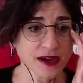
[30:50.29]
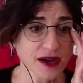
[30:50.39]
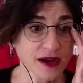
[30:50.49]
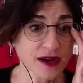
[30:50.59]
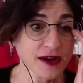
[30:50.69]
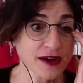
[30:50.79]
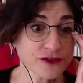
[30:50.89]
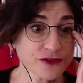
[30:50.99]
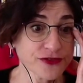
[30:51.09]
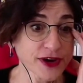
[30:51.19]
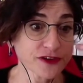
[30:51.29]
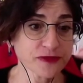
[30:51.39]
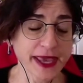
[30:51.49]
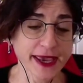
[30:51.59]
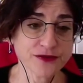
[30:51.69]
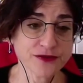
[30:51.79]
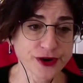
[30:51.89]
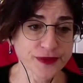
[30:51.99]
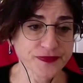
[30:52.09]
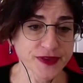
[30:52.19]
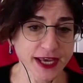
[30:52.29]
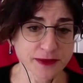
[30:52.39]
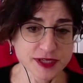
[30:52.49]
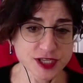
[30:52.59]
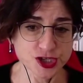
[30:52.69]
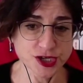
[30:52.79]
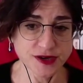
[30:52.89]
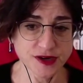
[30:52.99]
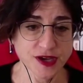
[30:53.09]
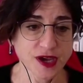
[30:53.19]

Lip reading: of behavior and position.